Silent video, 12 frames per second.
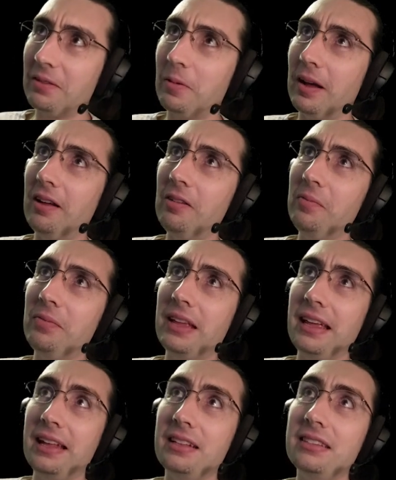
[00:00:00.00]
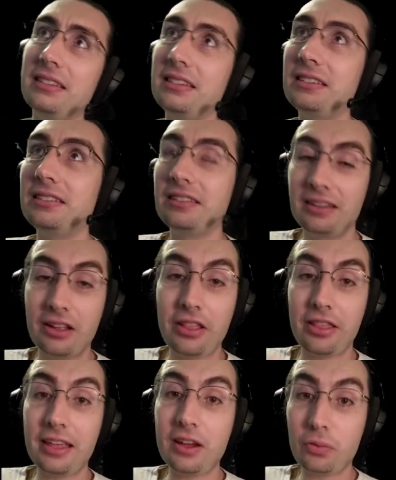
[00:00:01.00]
Well, it's
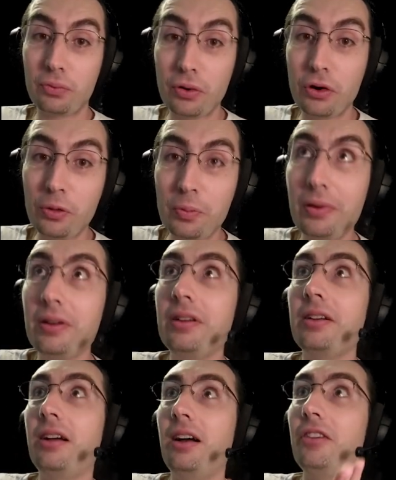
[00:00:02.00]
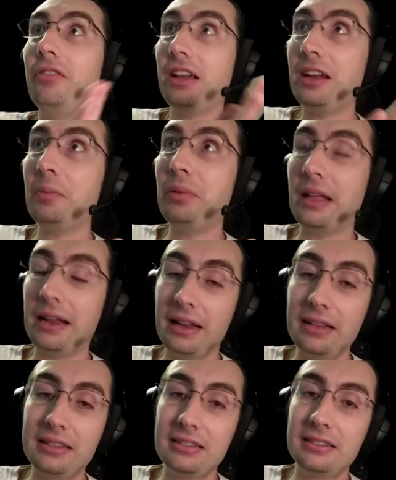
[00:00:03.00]
the group of 8
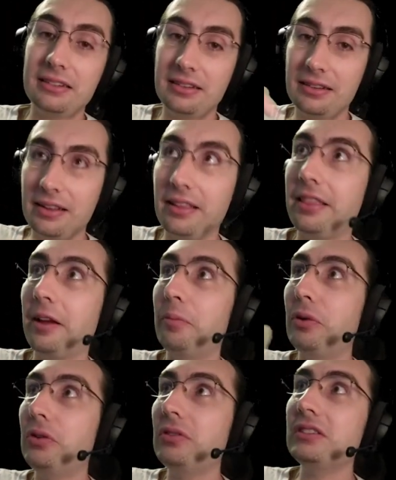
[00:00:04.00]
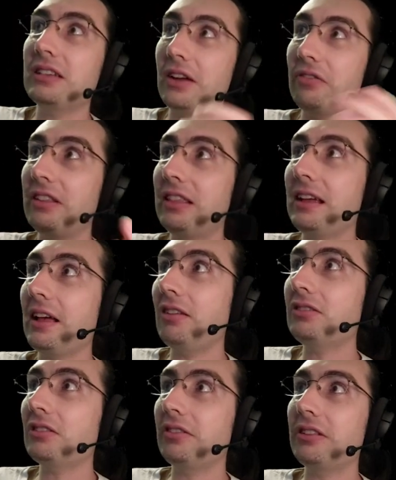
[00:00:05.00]
planets, their moons and everything
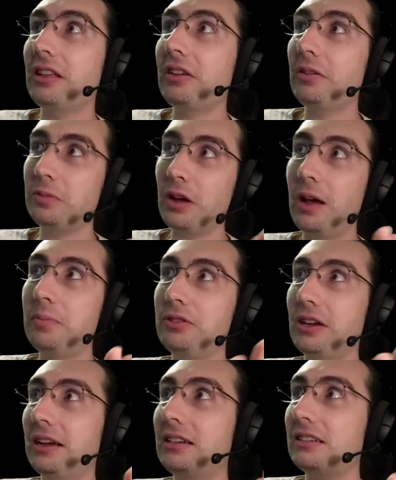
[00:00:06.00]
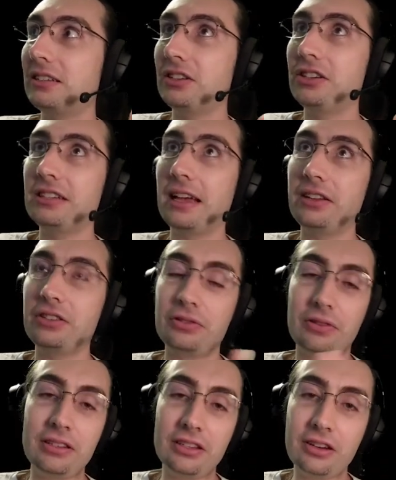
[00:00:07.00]
else, all the other objects such as
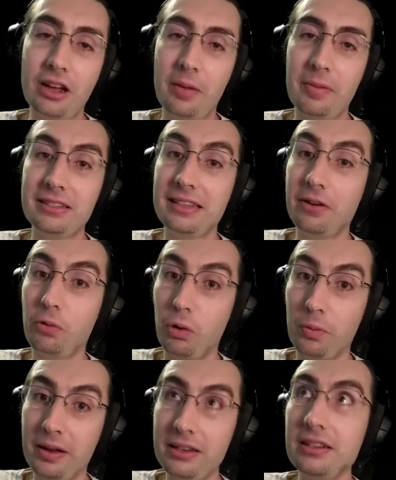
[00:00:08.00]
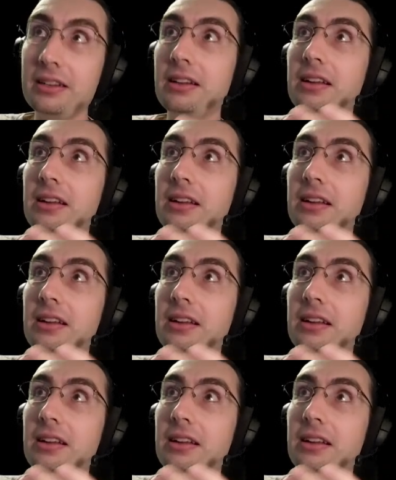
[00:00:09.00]
asteroids and comets that orbit